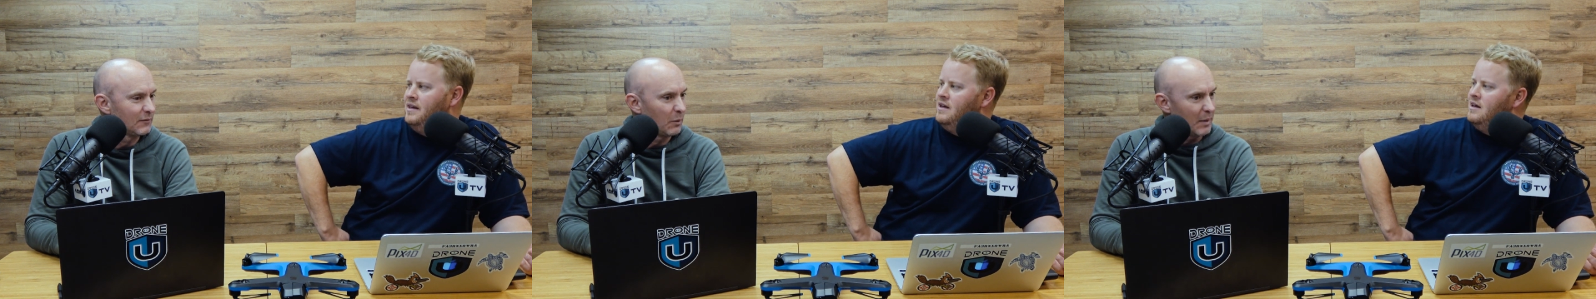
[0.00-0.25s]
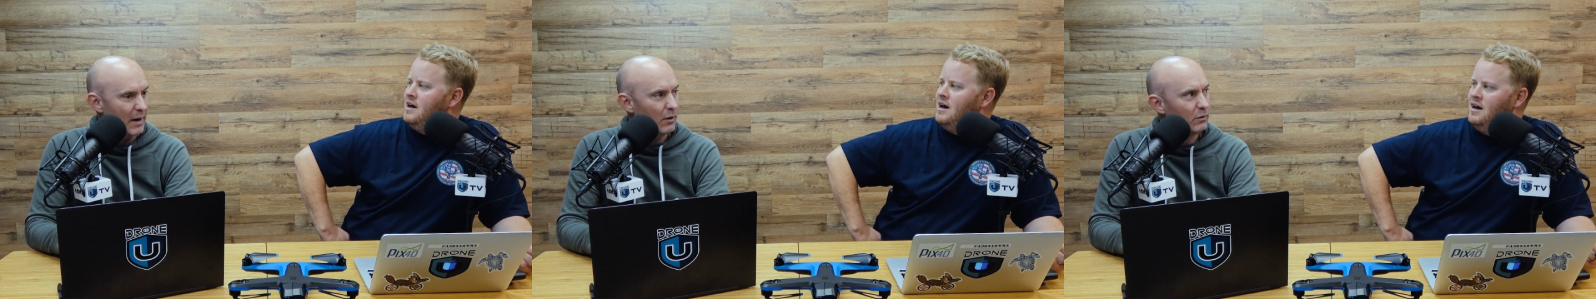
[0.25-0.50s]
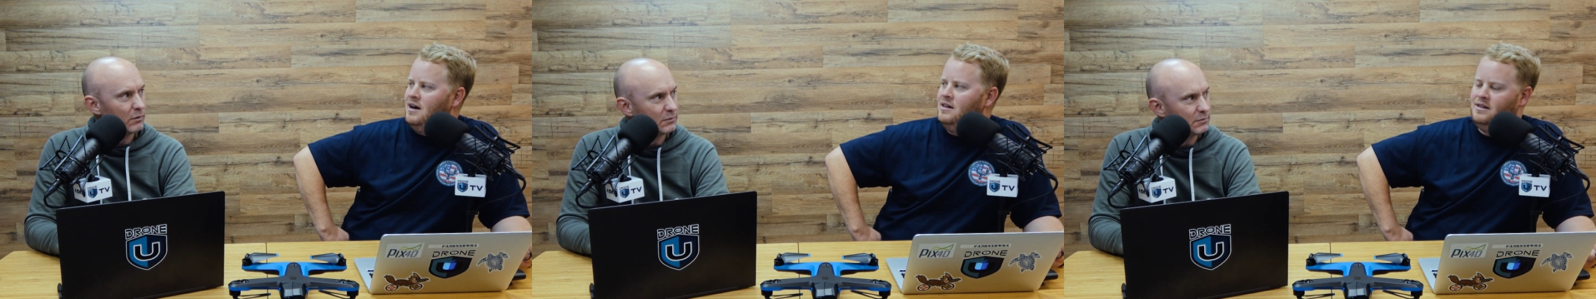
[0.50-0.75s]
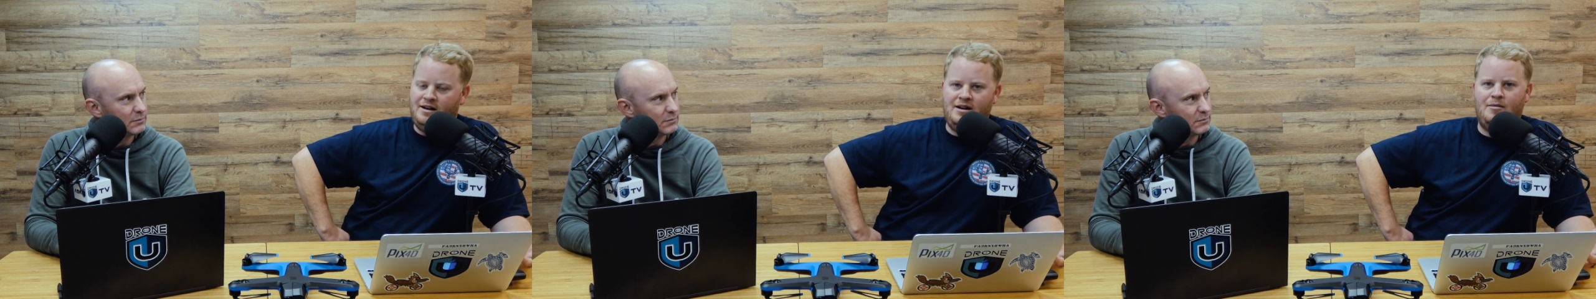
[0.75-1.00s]
Speaker 1: about
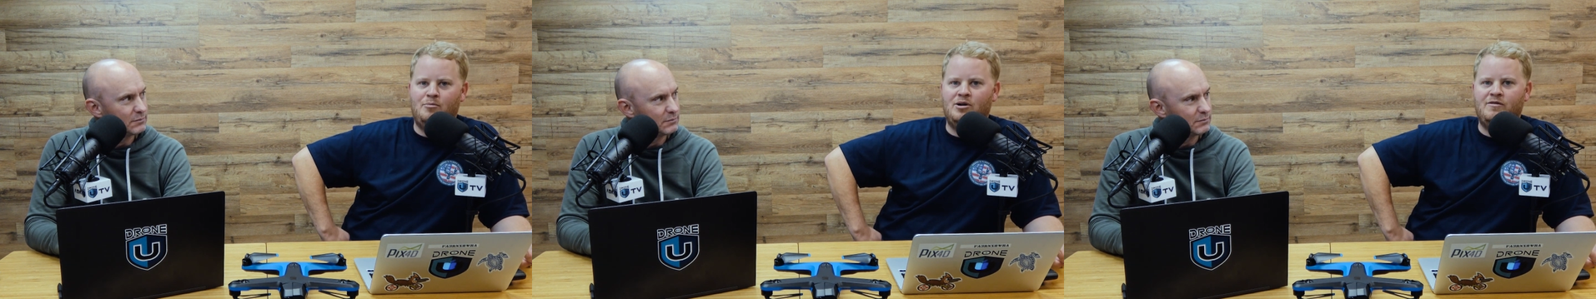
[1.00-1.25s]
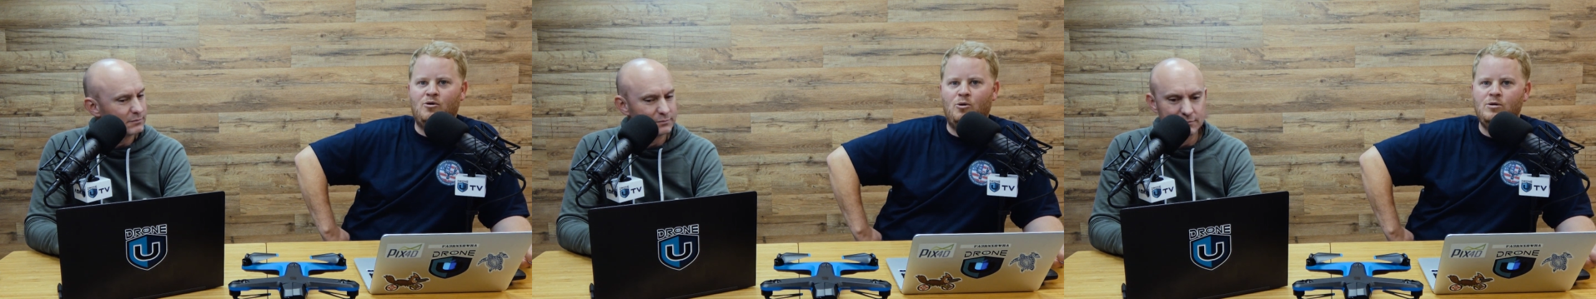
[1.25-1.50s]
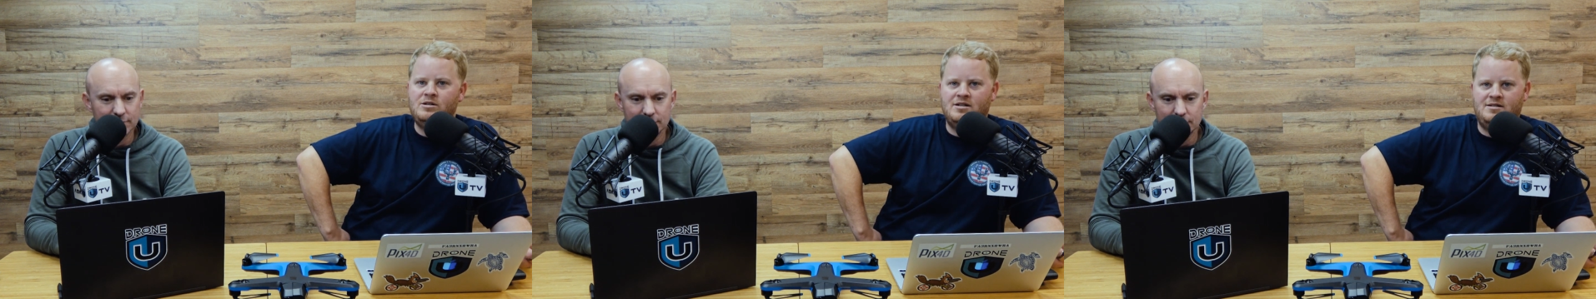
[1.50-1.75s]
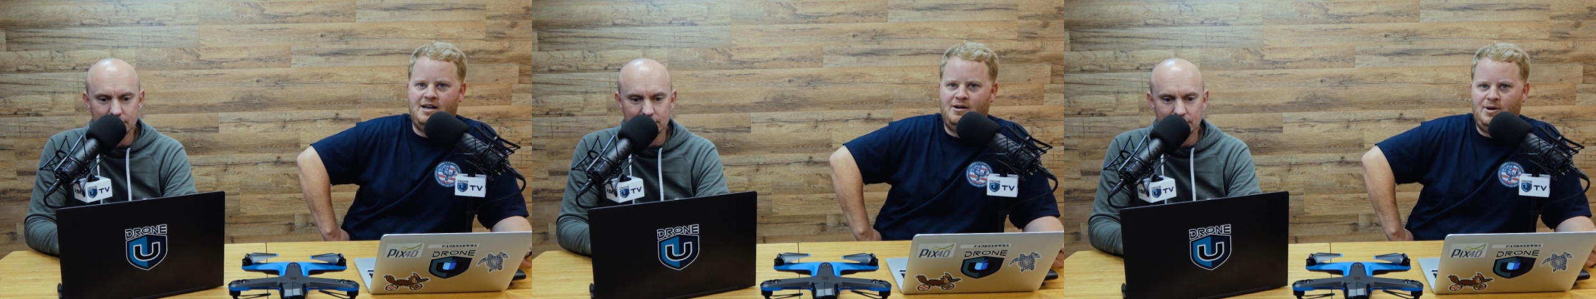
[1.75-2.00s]
the number of
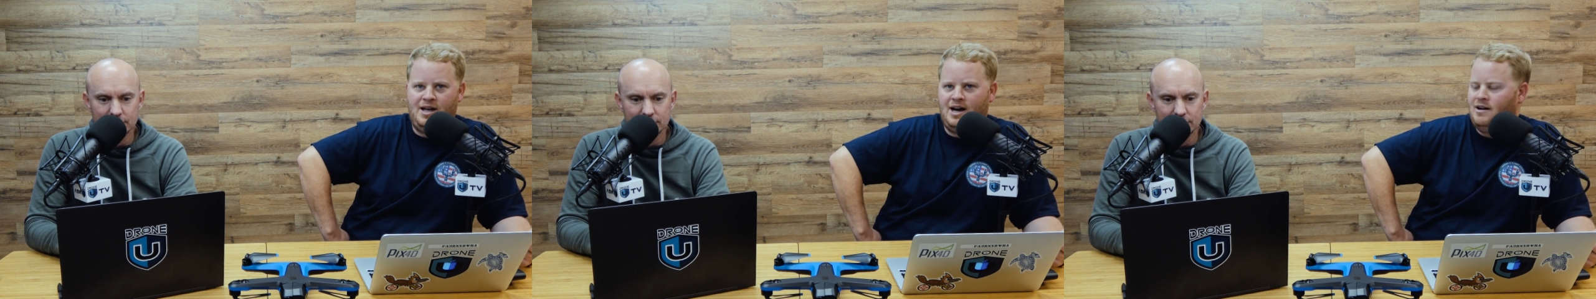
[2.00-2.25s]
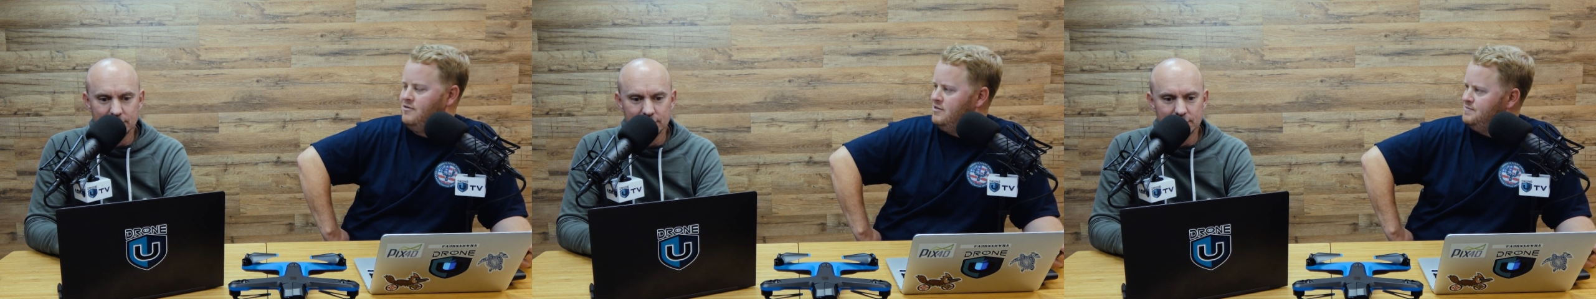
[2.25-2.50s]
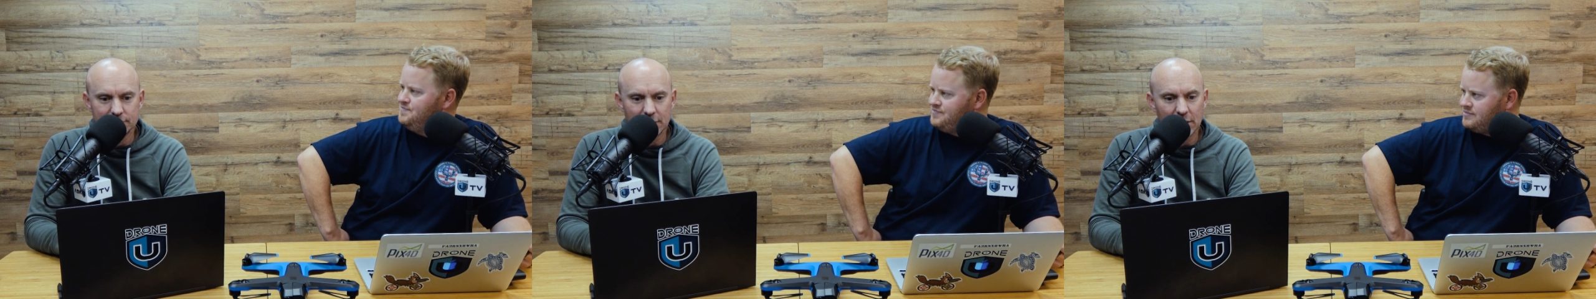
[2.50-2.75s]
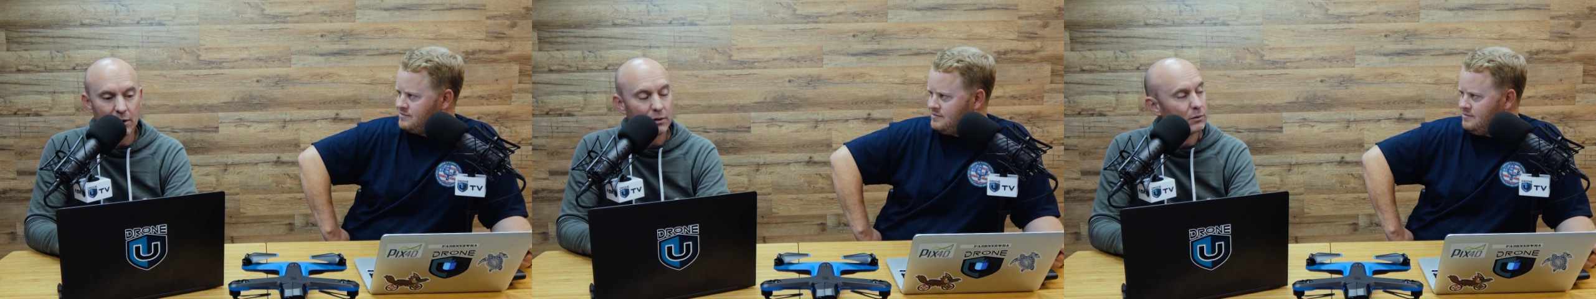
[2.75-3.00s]
courses that we have.
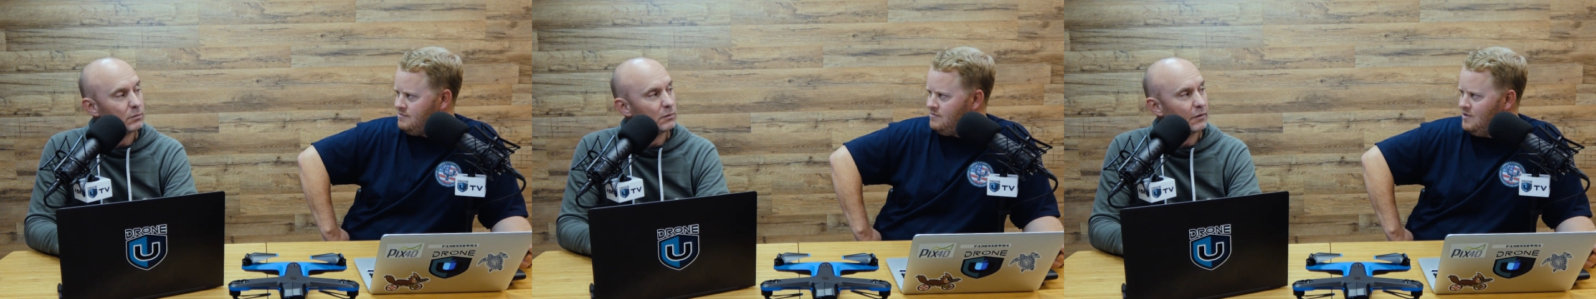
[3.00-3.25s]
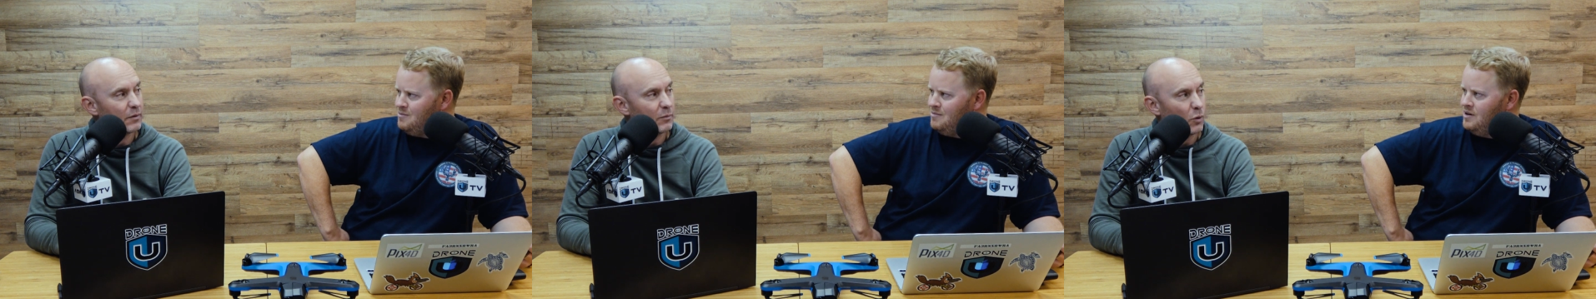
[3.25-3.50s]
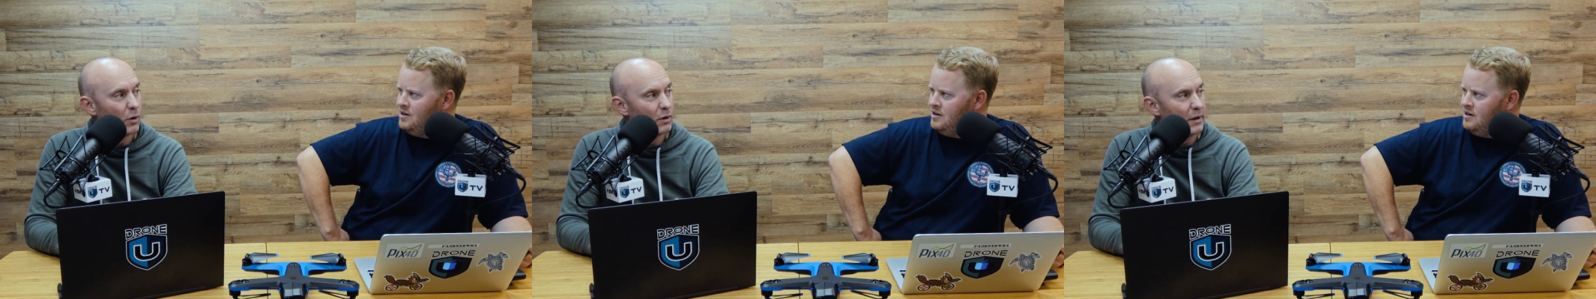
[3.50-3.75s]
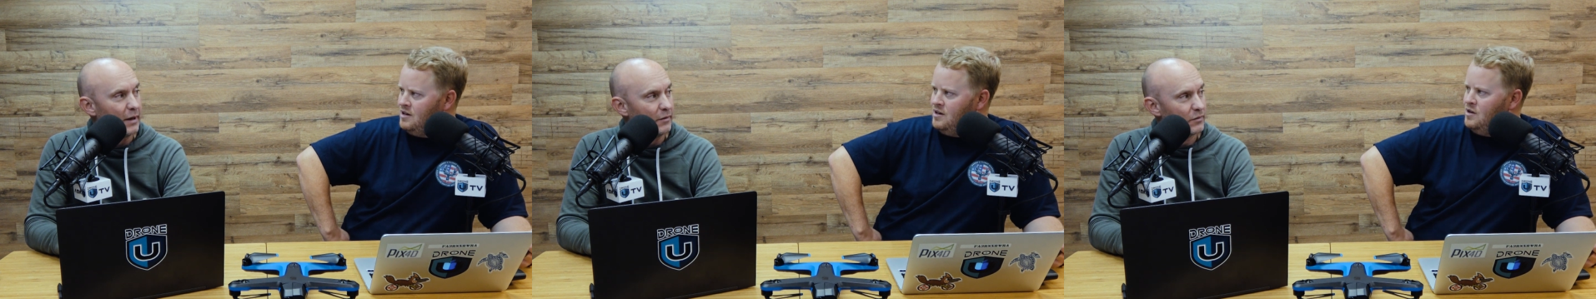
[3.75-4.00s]
Oh, is it more
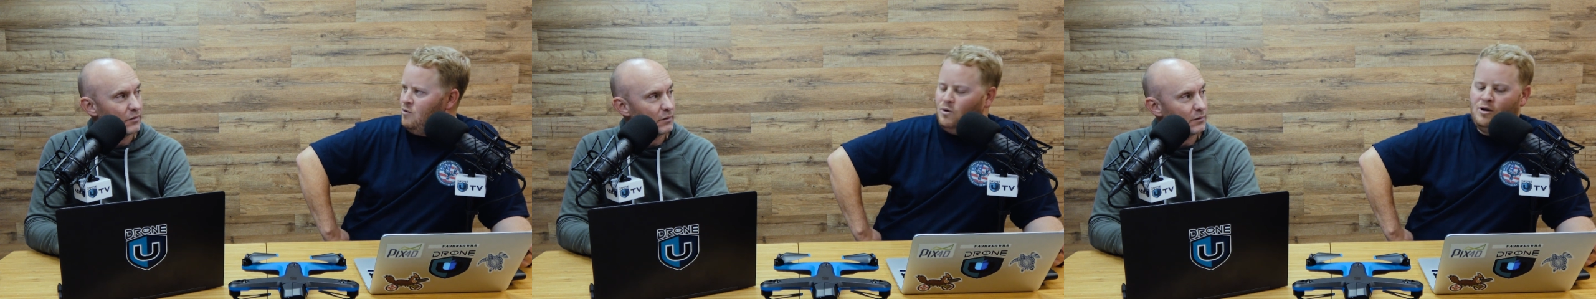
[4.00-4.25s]
or less?